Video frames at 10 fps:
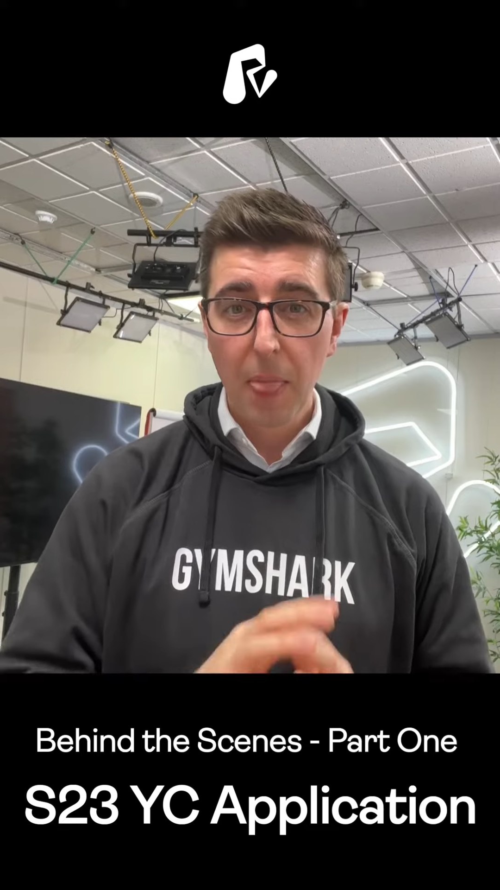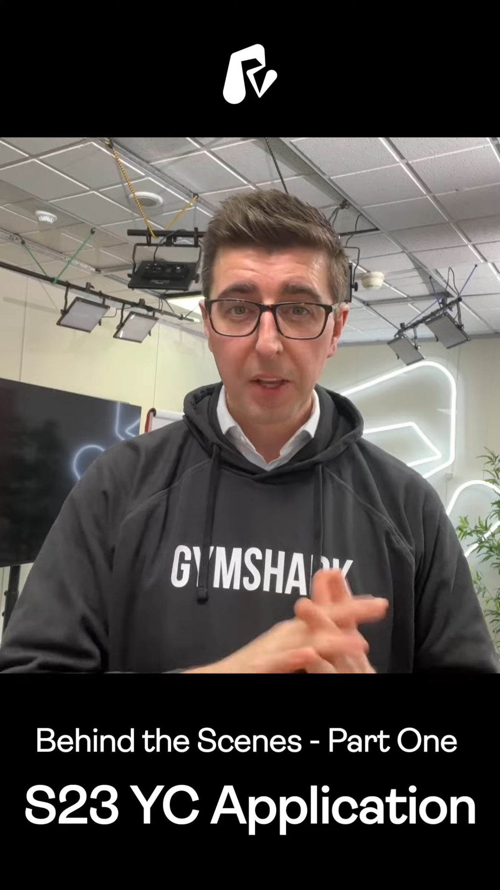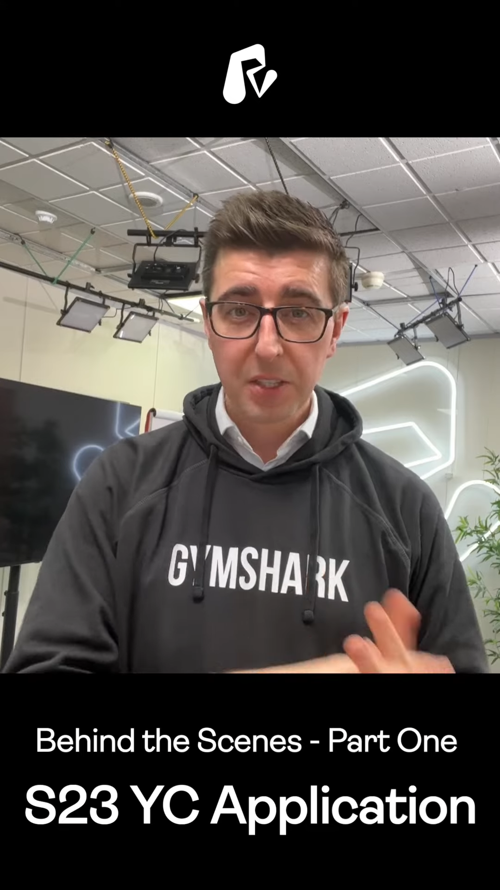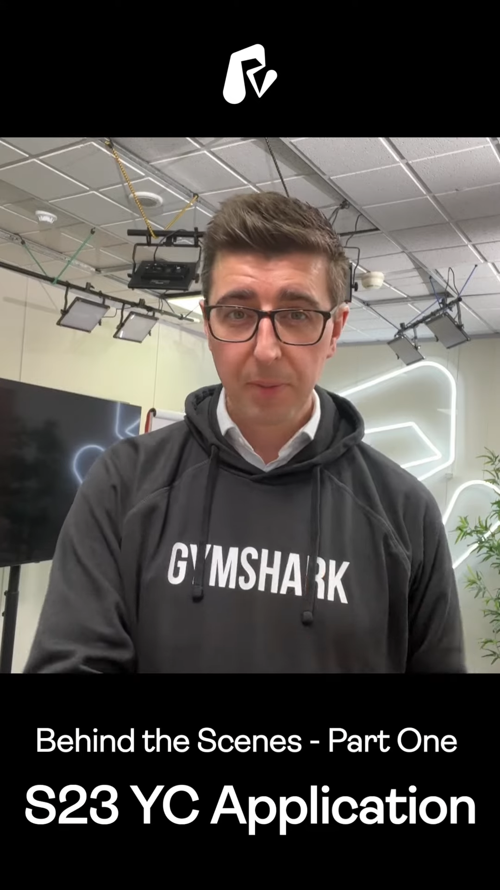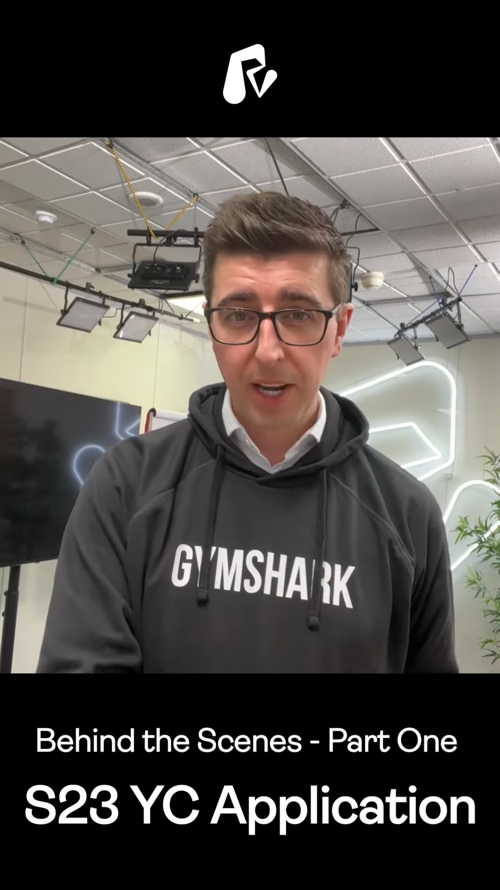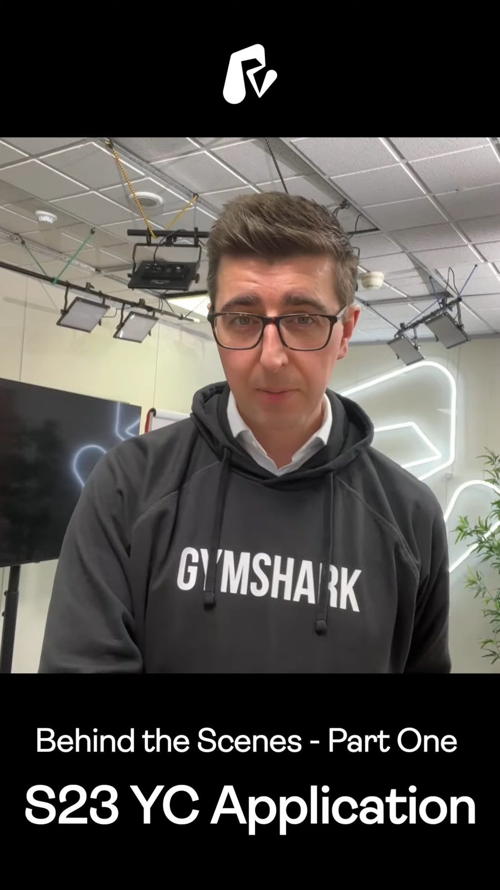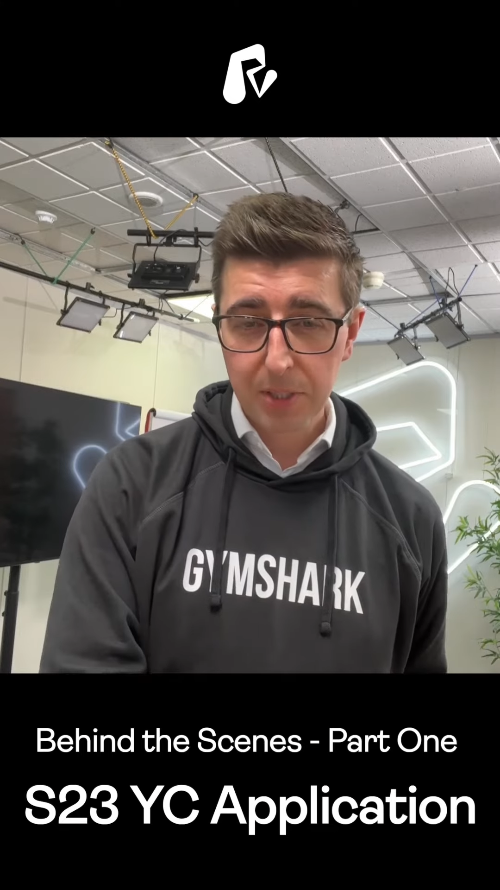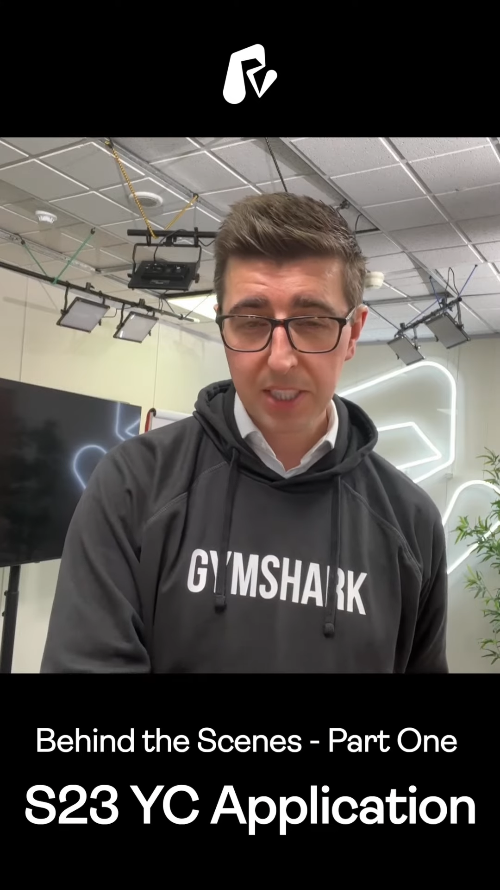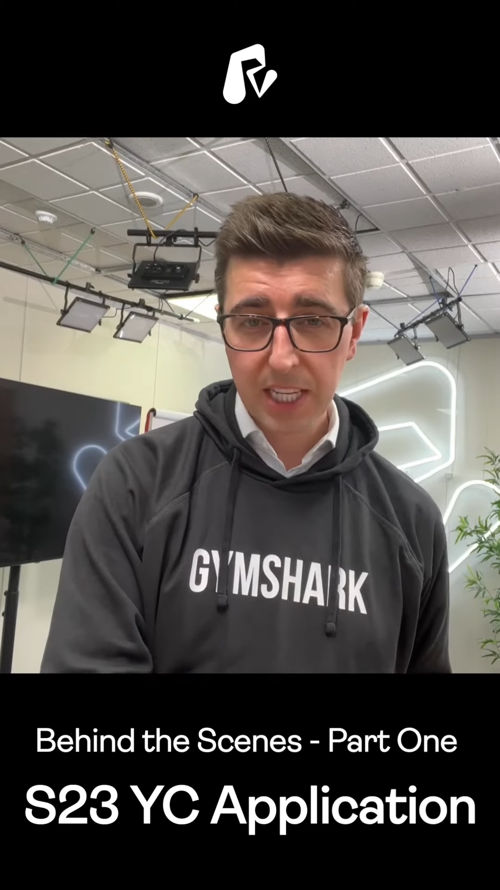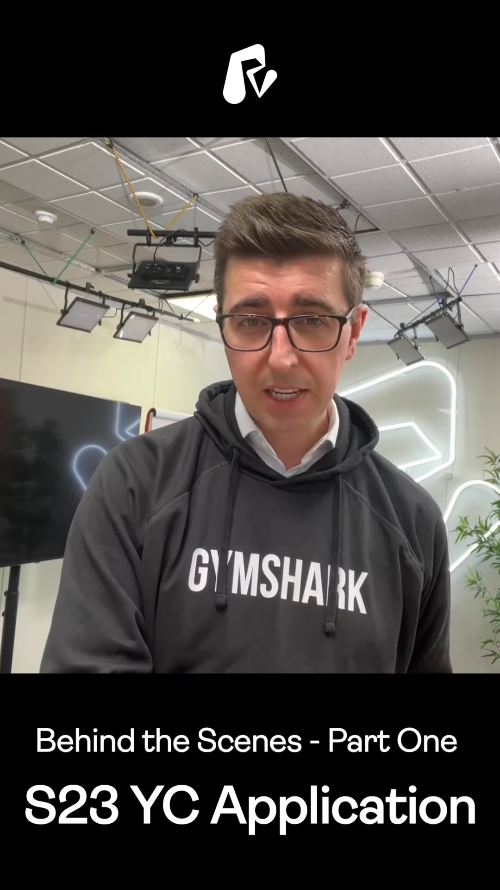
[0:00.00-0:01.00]
So my name's
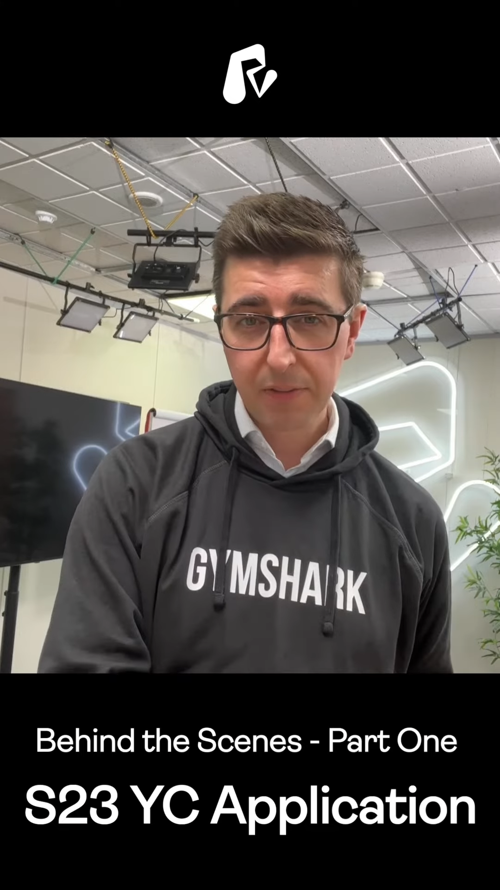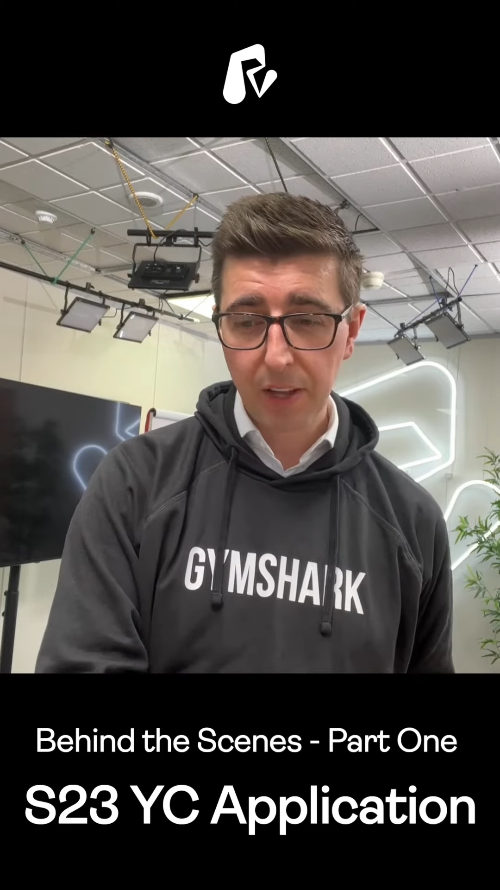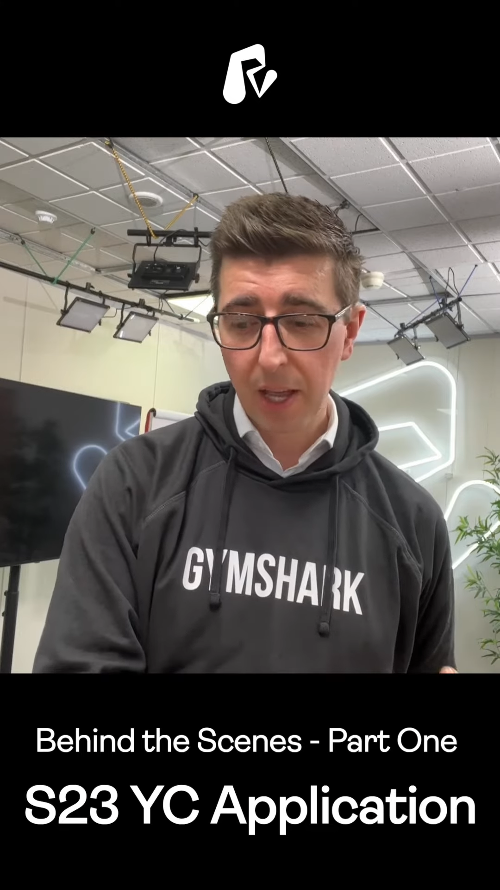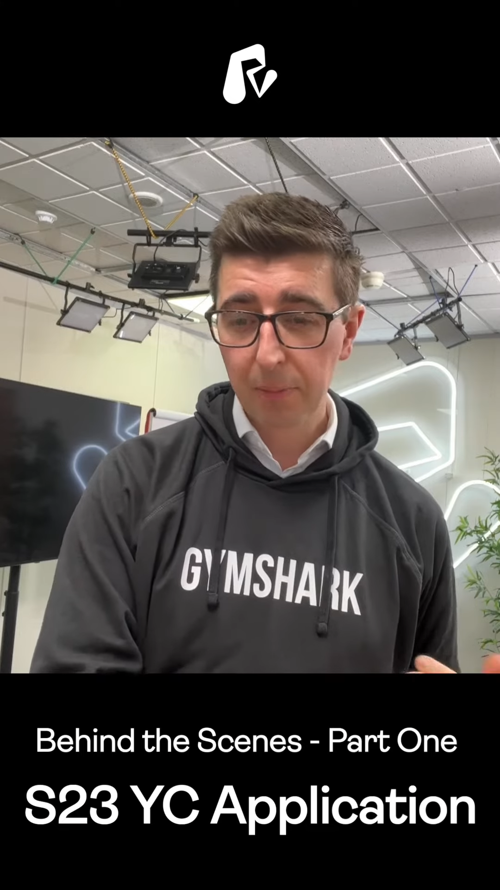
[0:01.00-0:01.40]
Steve. Uh,